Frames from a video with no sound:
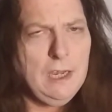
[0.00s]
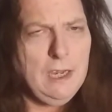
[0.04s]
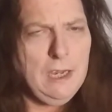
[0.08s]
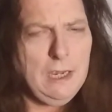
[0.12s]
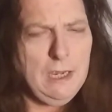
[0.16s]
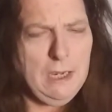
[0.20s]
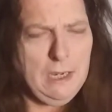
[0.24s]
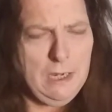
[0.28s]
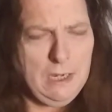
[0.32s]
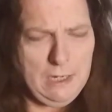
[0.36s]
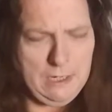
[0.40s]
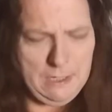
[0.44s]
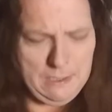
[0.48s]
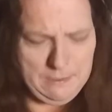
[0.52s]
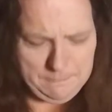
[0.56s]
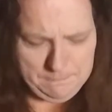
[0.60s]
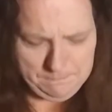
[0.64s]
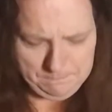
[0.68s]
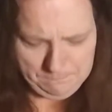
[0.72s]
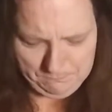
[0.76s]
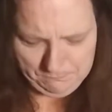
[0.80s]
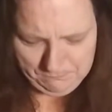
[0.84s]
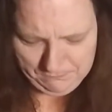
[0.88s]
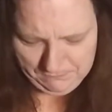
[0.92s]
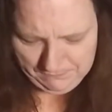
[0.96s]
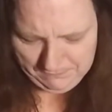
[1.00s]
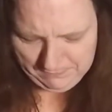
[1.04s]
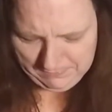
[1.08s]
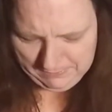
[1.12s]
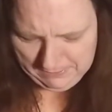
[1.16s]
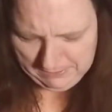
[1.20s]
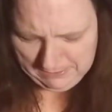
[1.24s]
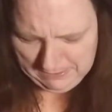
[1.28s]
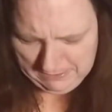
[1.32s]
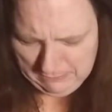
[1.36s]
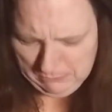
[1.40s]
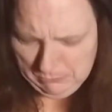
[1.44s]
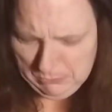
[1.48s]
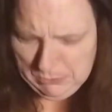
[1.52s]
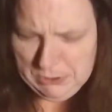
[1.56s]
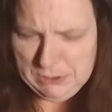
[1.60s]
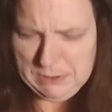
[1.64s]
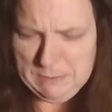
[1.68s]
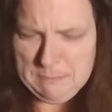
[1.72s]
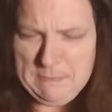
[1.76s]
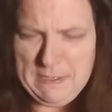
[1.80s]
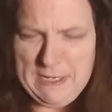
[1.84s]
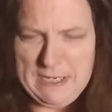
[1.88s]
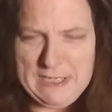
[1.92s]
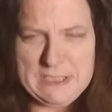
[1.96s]
Um, it was a
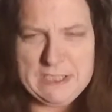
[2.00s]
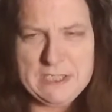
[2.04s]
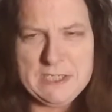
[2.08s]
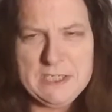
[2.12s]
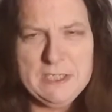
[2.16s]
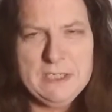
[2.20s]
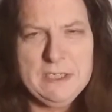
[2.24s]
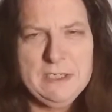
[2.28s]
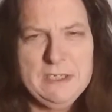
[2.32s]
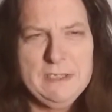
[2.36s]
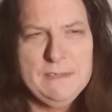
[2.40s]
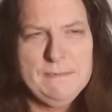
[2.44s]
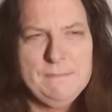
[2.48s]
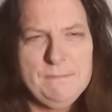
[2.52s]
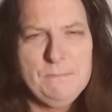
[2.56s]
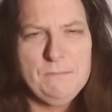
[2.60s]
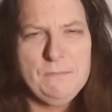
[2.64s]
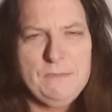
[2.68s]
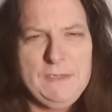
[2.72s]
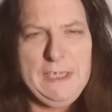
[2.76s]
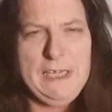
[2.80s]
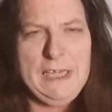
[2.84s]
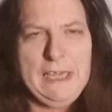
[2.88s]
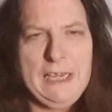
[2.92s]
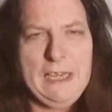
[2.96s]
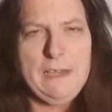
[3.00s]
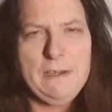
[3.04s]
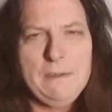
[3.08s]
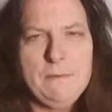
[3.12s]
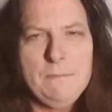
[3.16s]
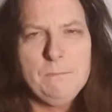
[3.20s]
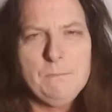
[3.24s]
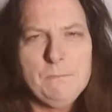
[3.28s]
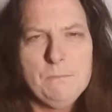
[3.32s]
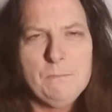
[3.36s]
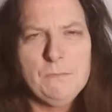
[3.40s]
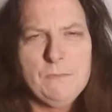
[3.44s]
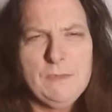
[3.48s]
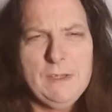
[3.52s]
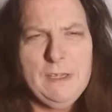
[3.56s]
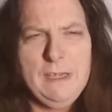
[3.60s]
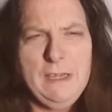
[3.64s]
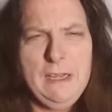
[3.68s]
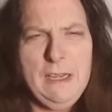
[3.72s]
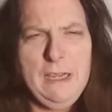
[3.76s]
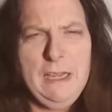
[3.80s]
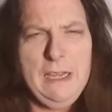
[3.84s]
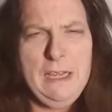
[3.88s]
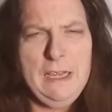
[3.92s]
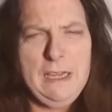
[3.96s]
mess, yeah.
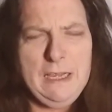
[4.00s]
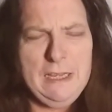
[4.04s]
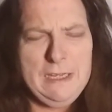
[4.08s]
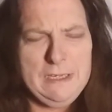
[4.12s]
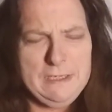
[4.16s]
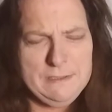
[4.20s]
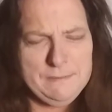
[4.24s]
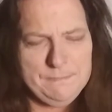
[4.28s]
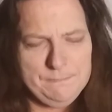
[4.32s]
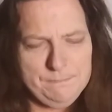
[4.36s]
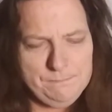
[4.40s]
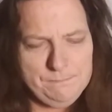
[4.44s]
And